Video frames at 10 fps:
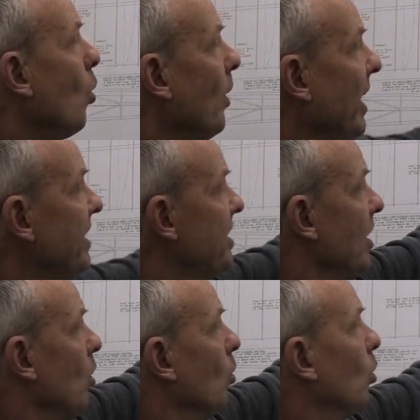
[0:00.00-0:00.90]

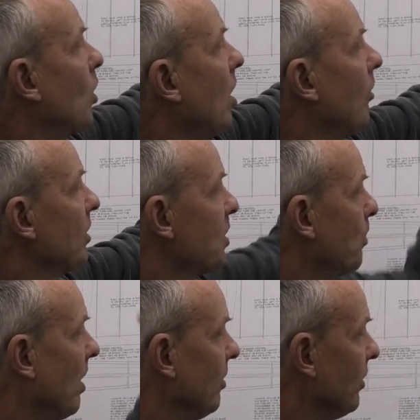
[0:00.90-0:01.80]
which will
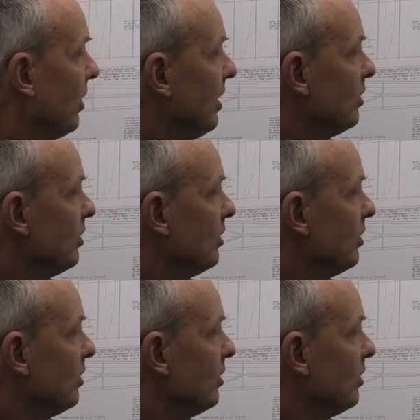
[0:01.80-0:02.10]
correspond